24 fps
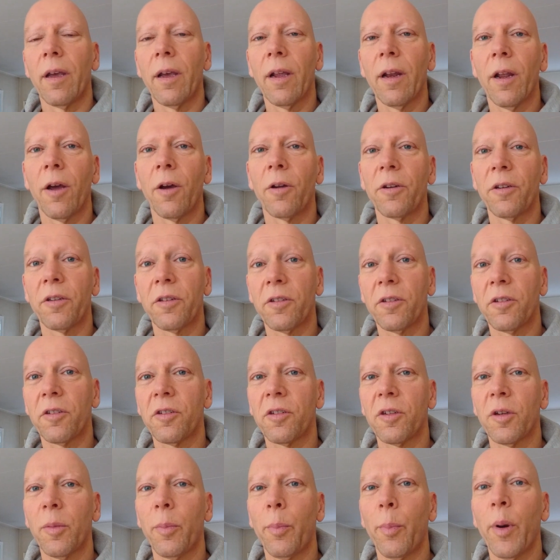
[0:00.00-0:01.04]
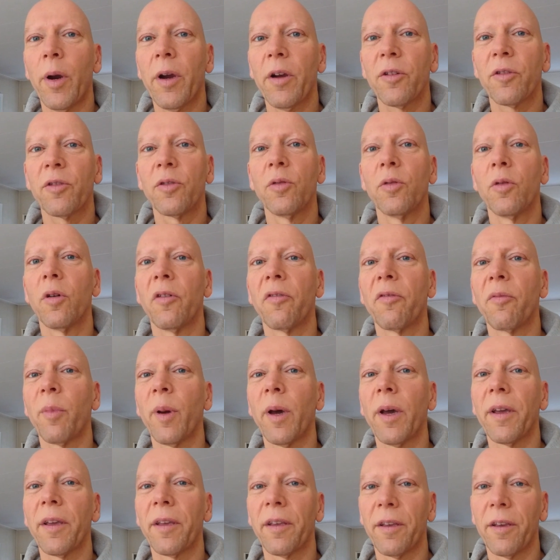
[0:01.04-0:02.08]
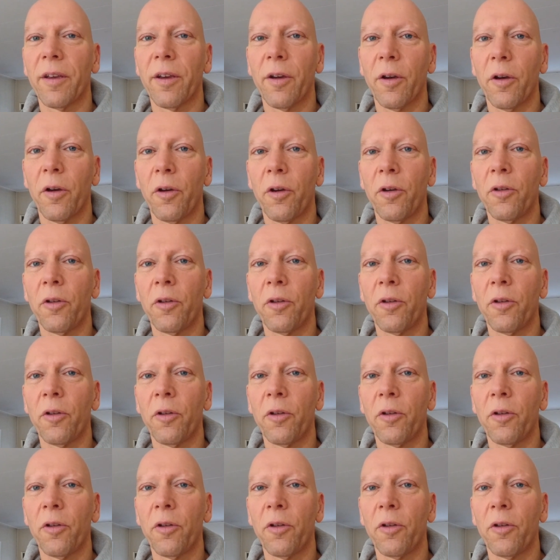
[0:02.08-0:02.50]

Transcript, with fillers: Hello, this is uh, part 2 of my uh,